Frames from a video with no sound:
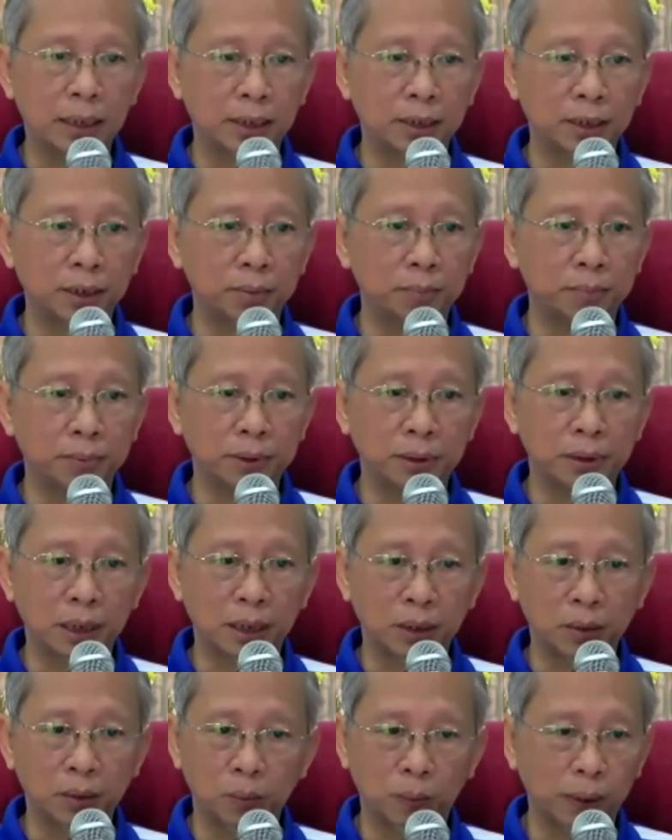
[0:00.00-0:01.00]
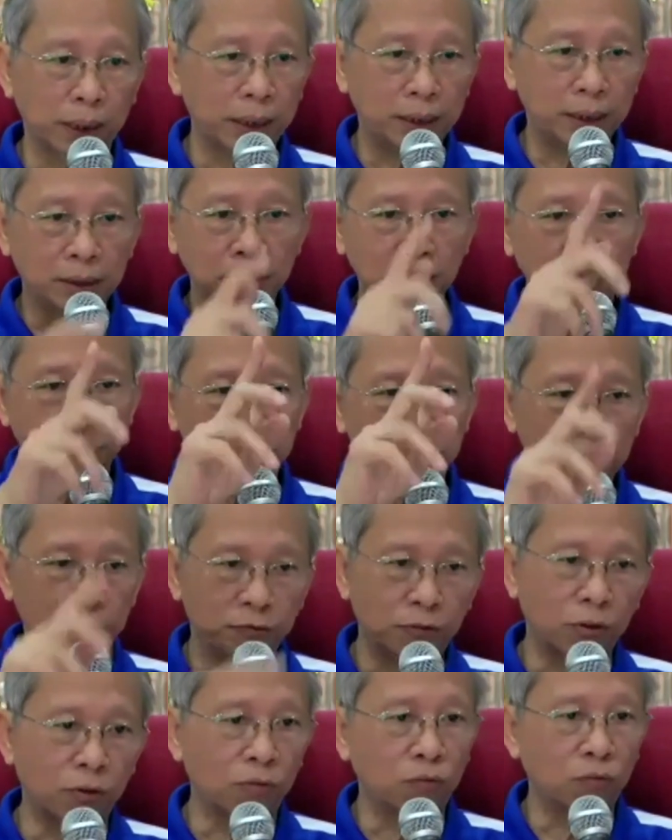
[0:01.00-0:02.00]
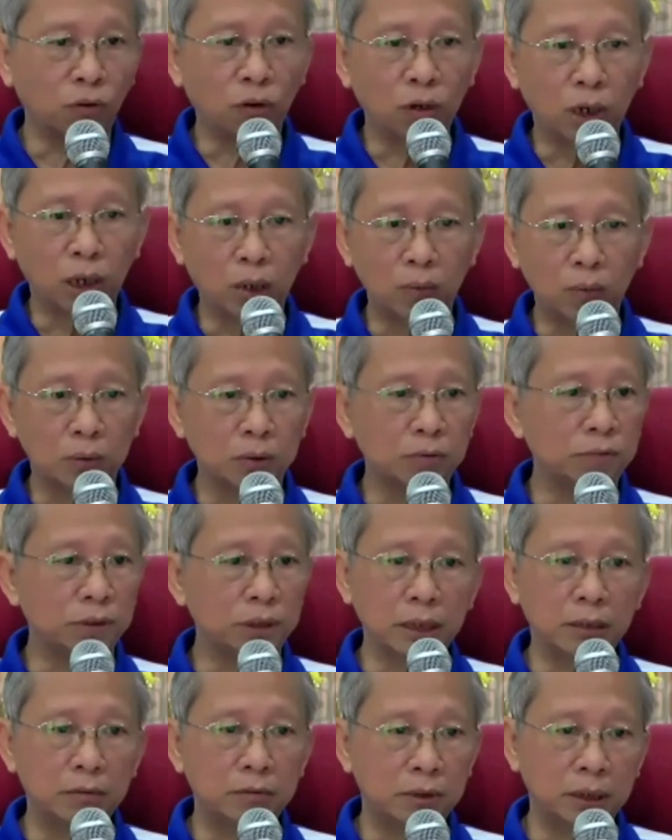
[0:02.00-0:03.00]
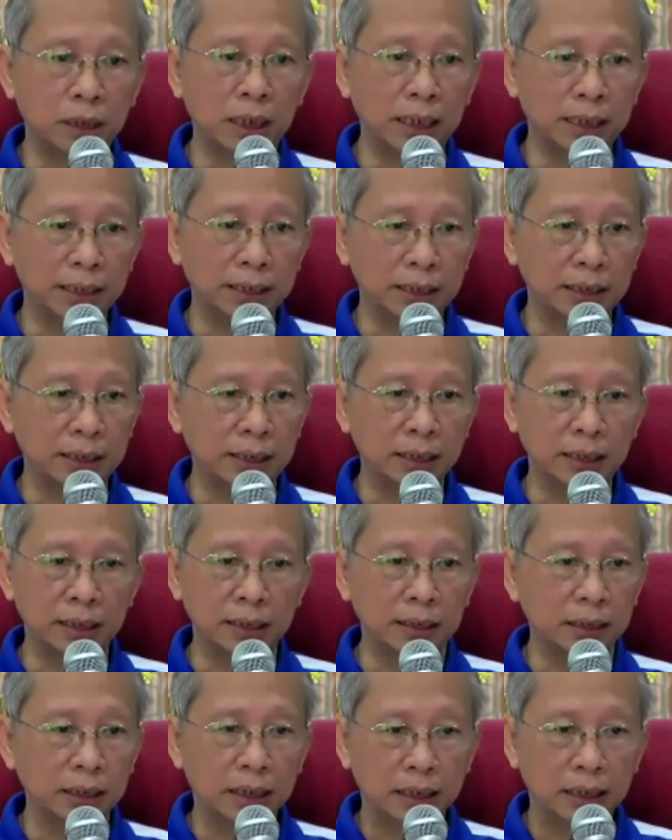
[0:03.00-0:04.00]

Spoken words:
I remember I went into it for 4 hours without realizing